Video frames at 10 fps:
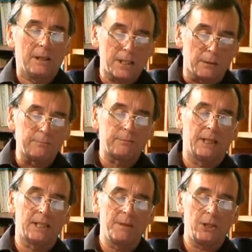So
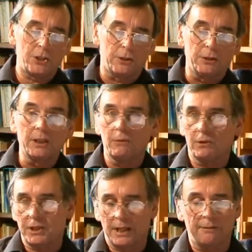let's make sure you know
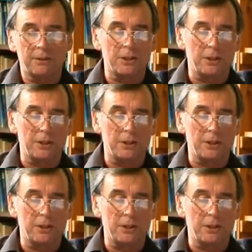what you have to